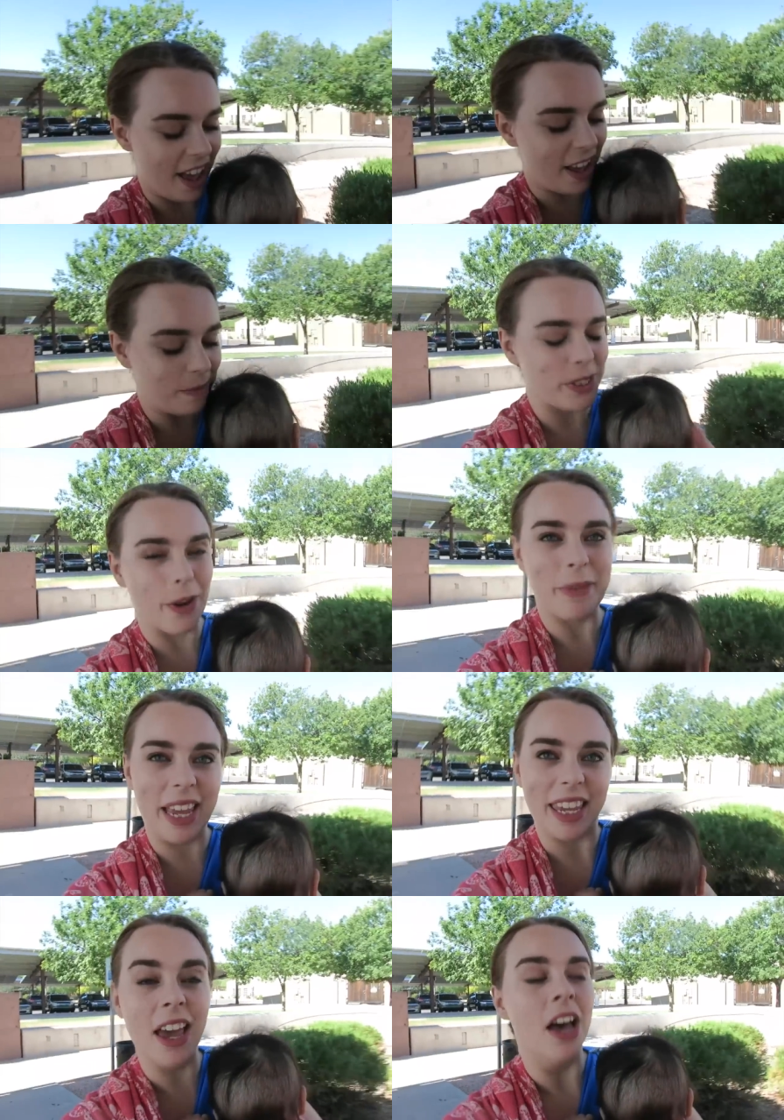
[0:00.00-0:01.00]
Um, so I'm
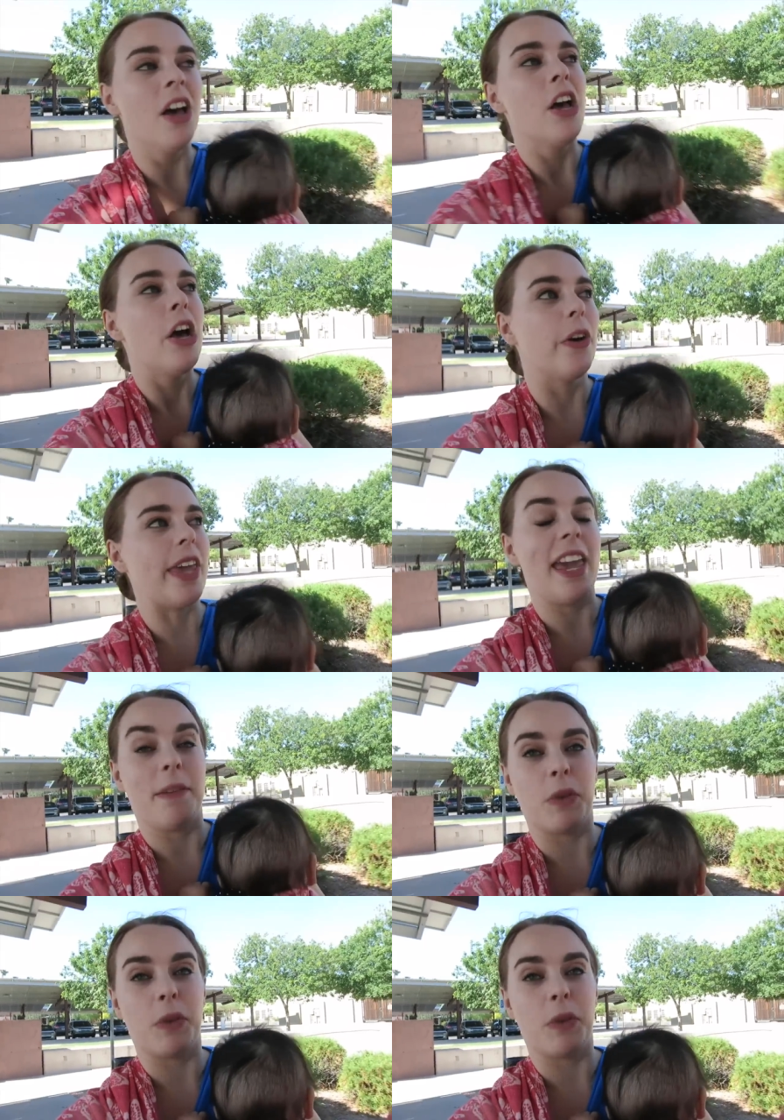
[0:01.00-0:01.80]
like, okay,